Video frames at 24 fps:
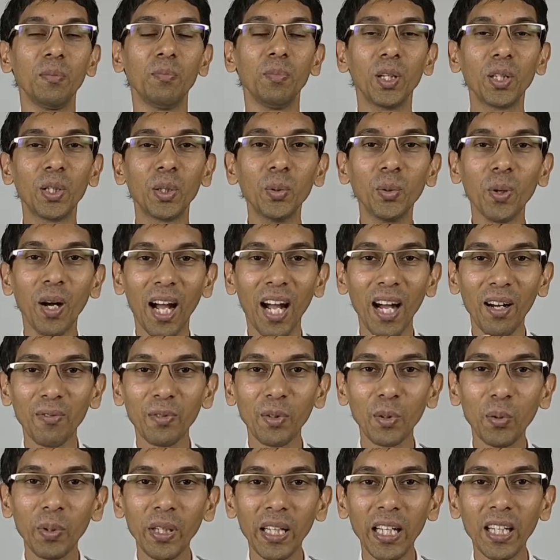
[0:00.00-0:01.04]
But you
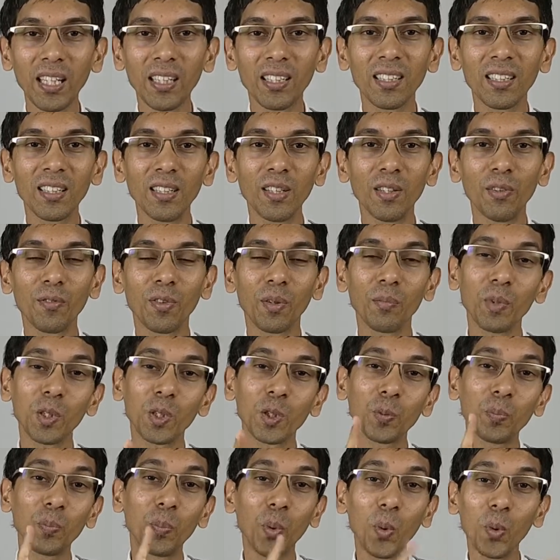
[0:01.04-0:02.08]
have to eat from a
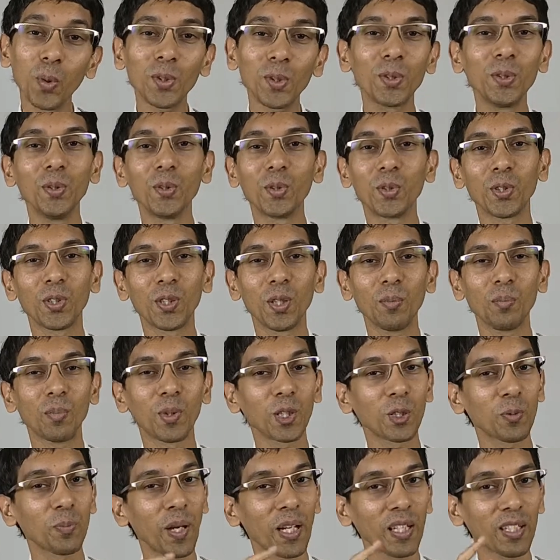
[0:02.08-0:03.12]
sports nutrition
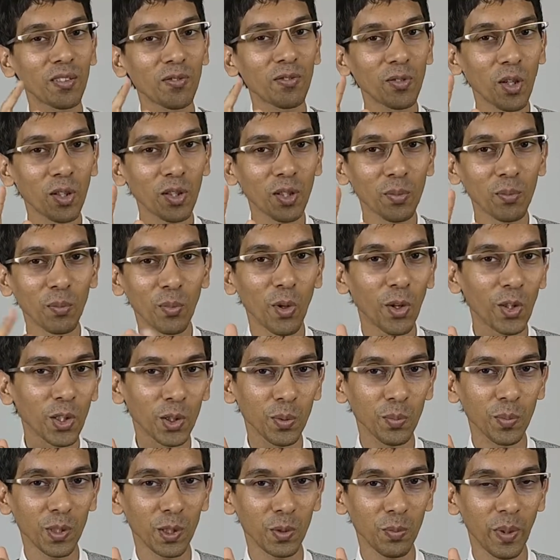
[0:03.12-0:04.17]
perspective, not a
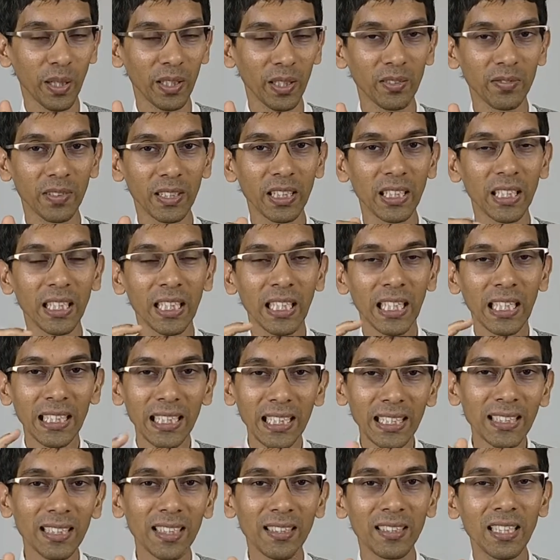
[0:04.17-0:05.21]
monk's perspective. And
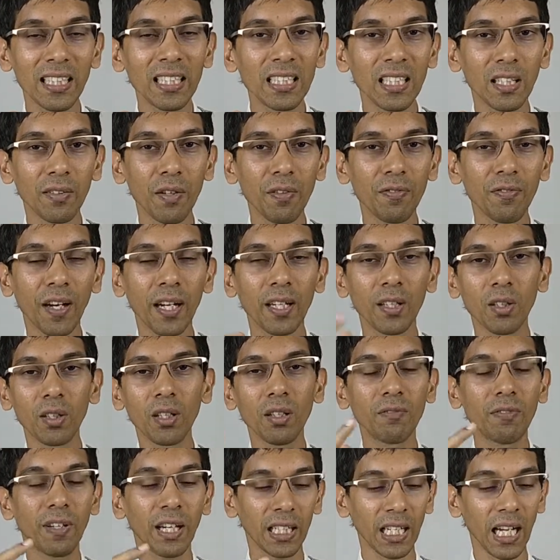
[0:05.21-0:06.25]
these are things that you find out.
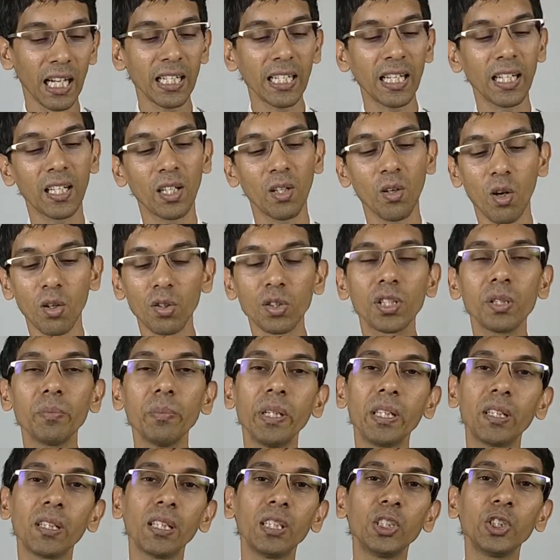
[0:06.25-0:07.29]
In fact, I take an
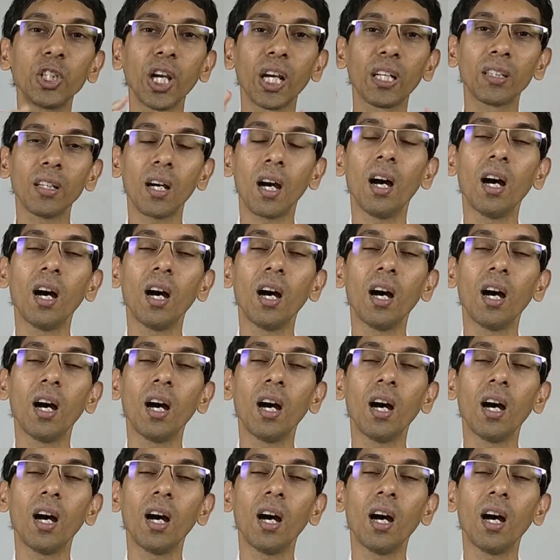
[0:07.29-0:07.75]
oximeter and check the